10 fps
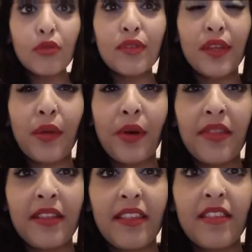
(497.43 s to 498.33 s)
Also, I
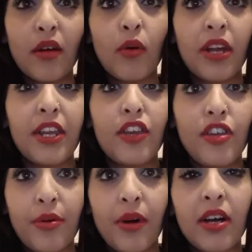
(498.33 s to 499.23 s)
think these are quite
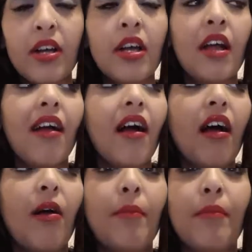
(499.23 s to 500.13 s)
newer.
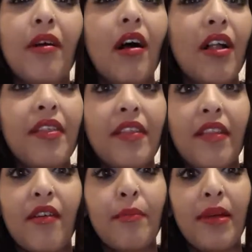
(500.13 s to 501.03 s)
I think
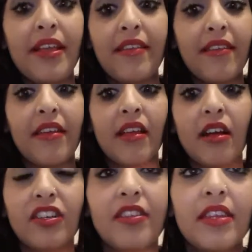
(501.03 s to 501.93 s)
they're amazing.
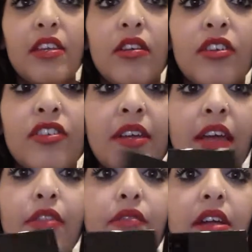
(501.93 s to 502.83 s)
I just think because you
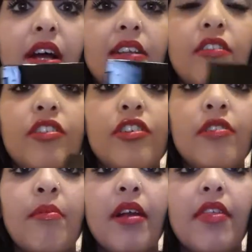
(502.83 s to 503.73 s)
get 3 colours to
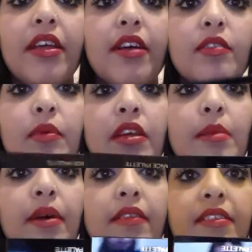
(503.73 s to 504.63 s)
choose from, and I think I've
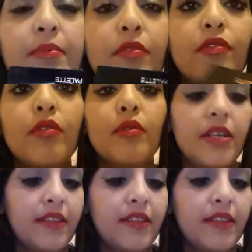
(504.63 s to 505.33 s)
spoken about this before.